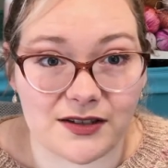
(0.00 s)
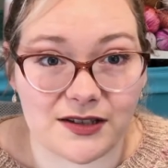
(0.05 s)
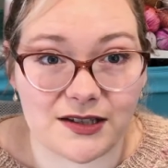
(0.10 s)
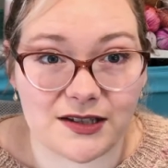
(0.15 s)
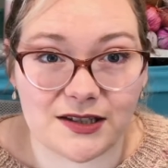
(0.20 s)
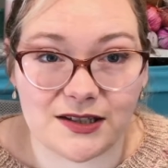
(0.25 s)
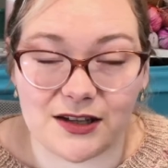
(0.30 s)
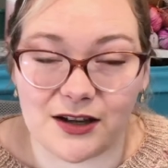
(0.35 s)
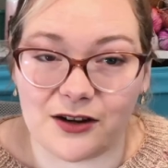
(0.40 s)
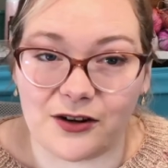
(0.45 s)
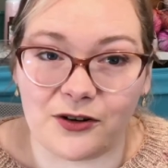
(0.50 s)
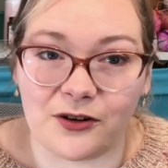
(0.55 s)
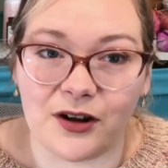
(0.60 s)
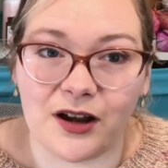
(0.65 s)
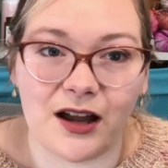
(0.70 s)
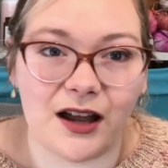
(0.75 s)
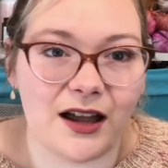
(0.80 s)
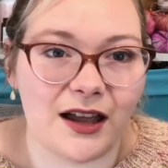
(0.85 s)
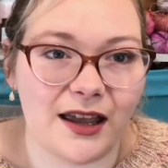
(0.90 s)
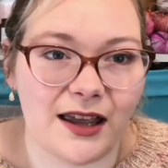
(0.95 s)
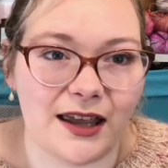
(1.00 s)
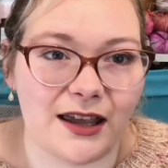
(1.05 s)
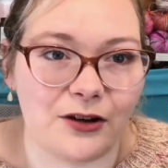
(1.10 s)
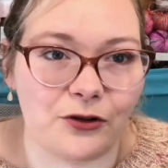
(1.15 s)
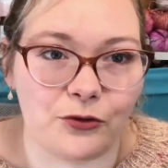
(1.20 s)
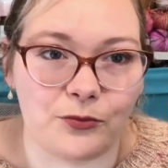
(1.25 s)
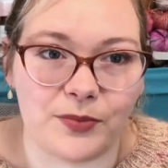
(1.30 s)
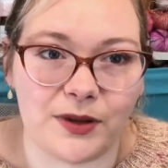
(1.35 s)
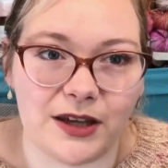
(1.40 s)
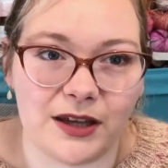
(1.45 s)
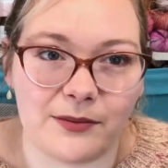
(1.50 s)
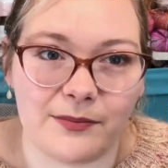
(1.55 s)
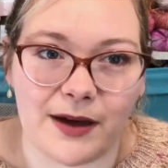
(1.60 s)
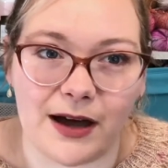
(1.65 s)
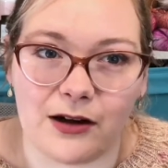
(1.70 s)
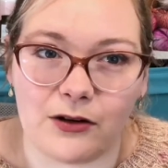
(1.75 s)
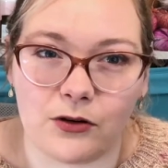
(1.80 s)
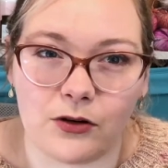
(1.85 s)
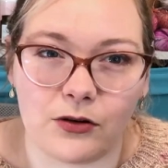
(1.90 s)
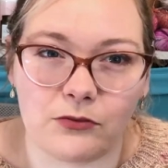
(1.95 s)
so it will be
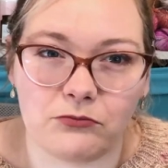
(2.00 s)
about,